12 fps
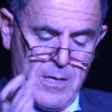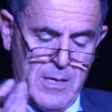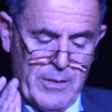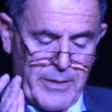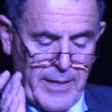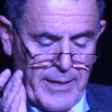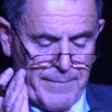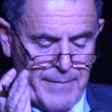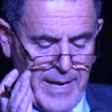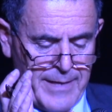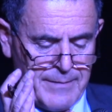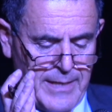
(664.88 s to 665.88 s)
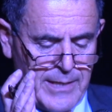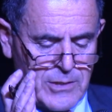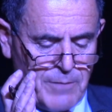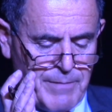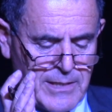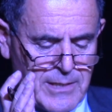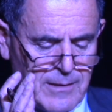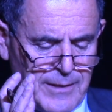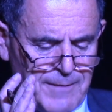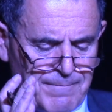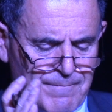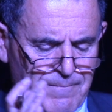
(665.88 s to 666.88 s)
Okay, and so
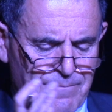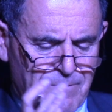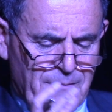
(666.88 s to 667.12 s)
basically,